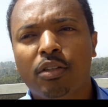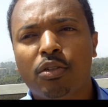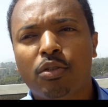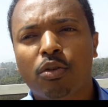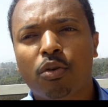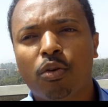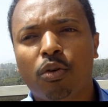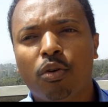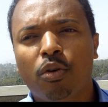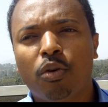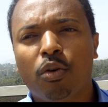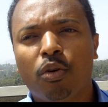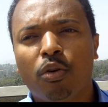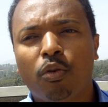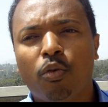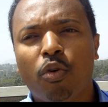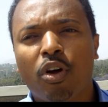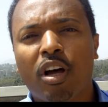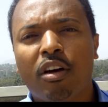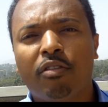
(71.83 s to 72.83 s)
So
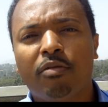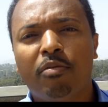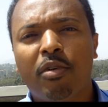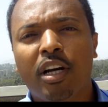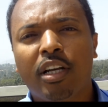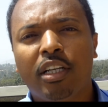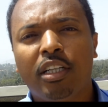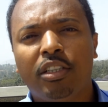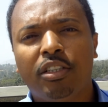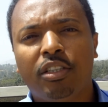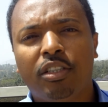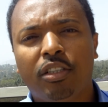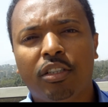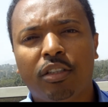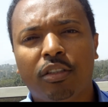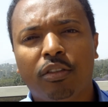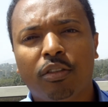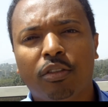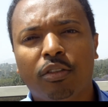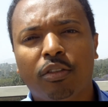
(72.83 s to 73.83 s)
we have managed
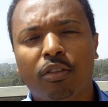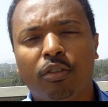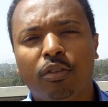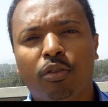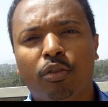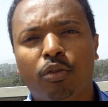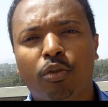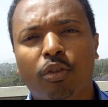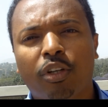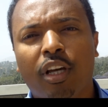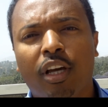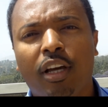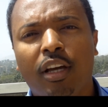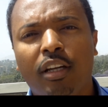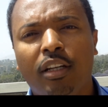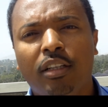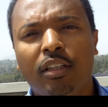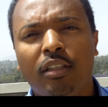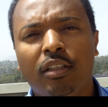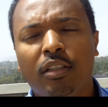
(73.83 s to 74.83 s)
to
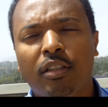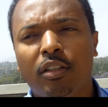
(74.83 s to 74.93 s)
gain